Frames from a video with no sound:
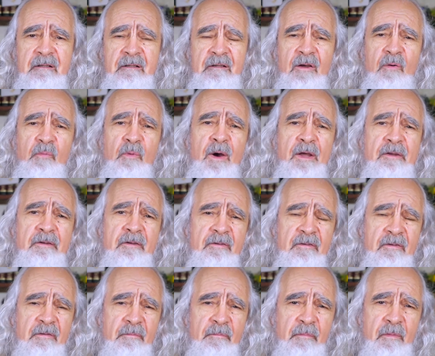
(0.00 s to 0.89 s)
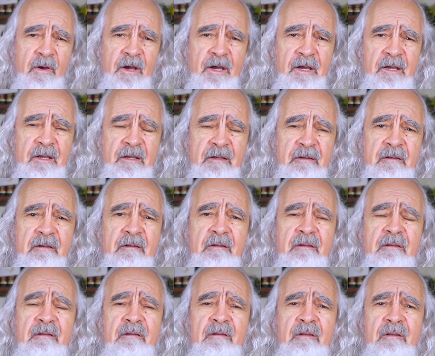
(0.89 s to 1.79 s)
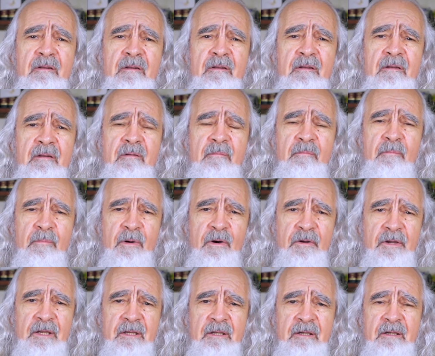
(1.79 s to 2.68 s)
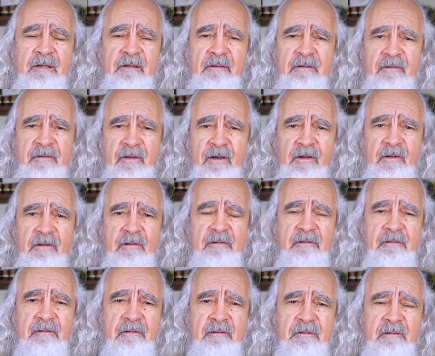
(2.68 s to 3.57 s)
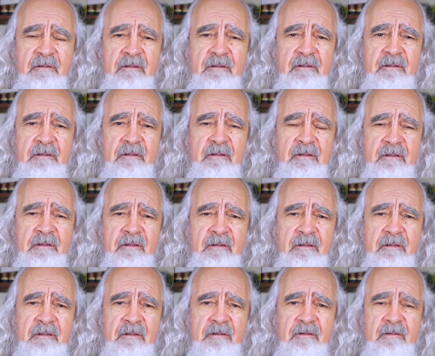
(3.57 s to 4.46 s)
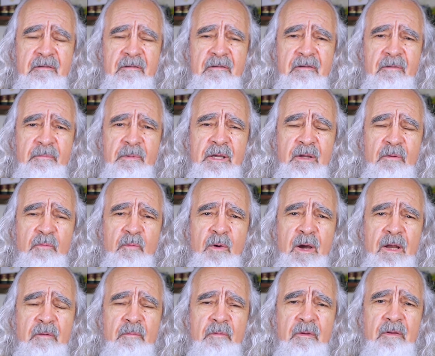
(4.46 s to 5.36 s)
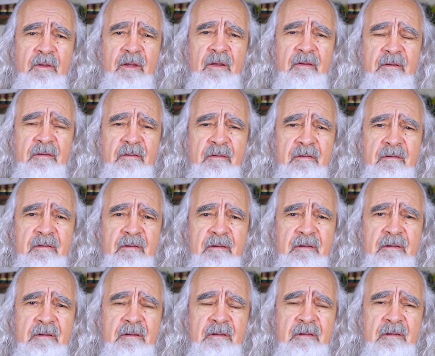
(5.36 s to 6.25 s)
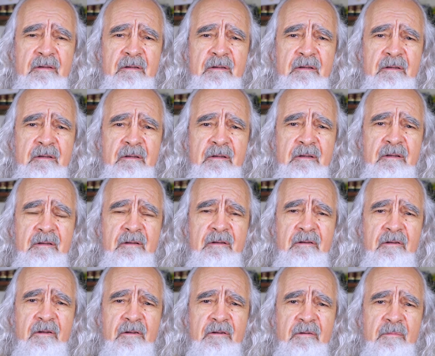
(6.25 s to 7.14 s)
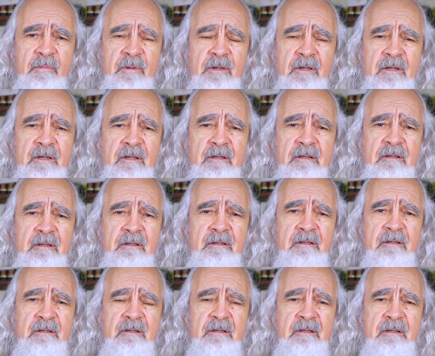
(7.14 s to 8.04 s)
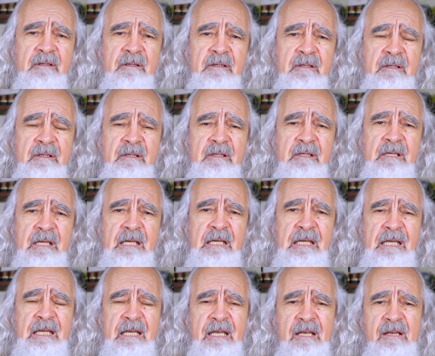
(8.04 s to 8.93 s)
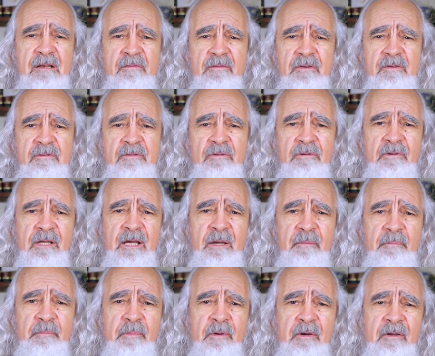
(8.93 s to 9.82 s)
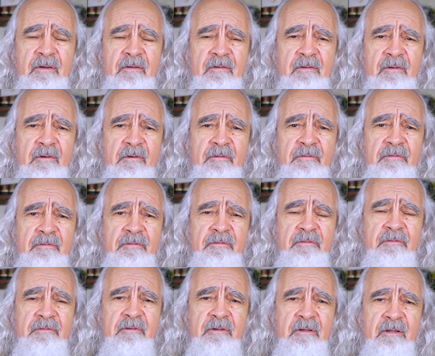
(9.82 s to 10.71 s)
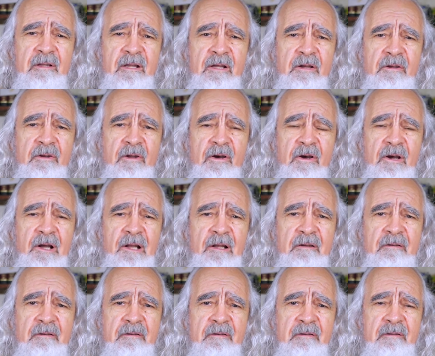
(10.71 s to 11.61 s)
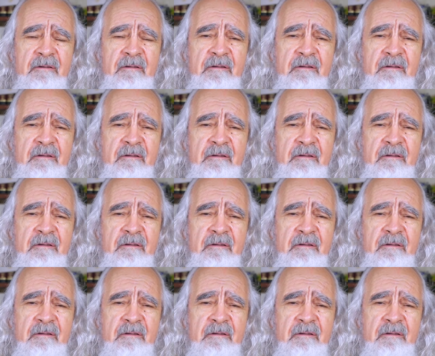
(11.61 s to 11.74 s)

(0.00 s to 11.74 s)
a oneness of mind, body, and soul. To be at one with others, not to be an individual out by yourself, a lone island.